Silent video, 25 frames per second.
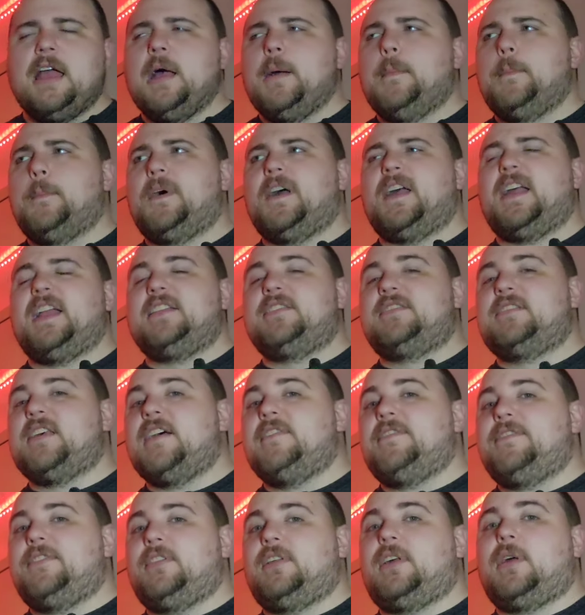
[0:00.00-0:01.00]
But it
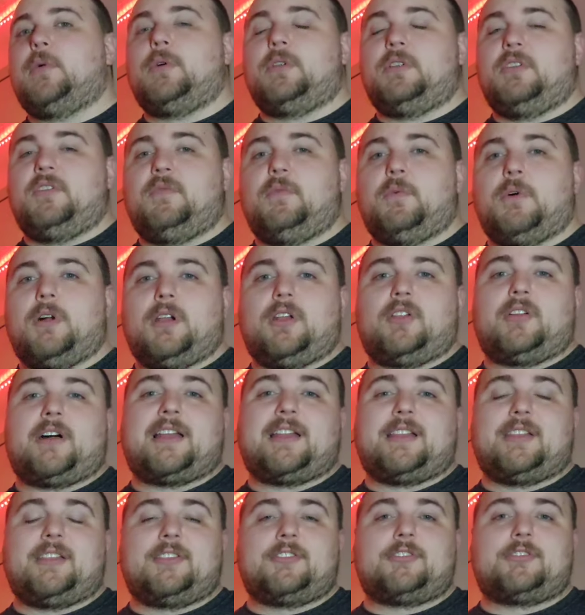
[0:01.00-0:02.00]
definitely would have won a lot
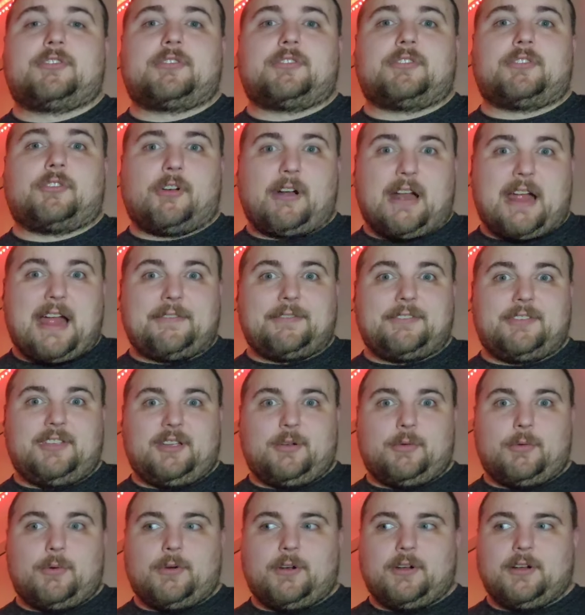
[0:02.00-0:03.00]
of the crafty
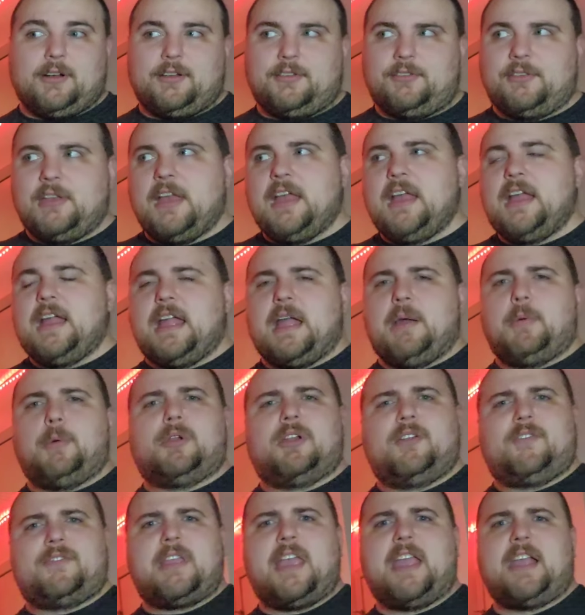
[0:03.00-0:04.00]
awards and would
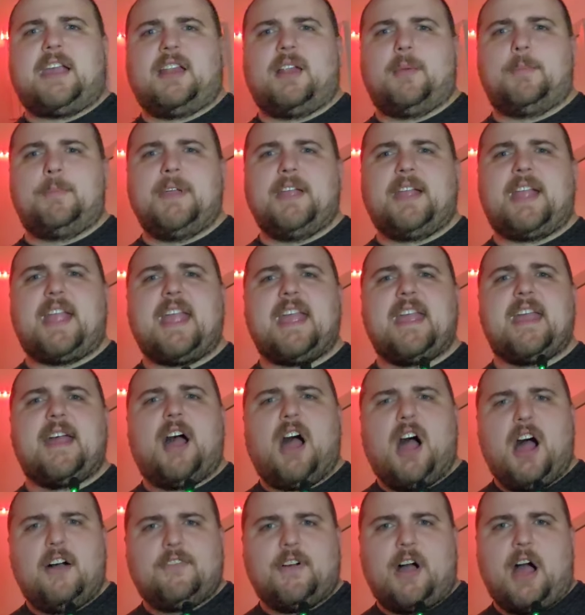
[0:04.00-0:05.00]
have taken a big hit
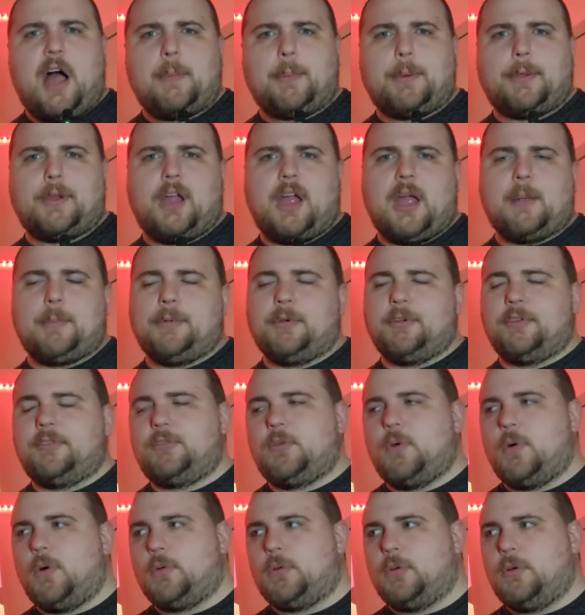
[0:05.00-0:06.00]
off Oppenheimer's
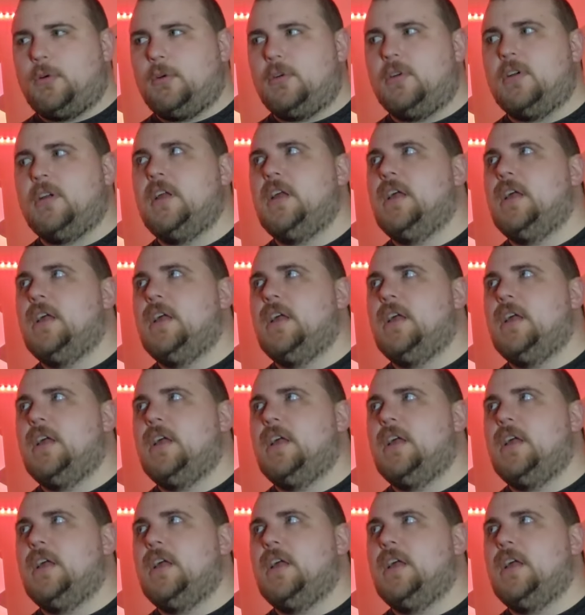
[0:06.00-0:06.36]
total.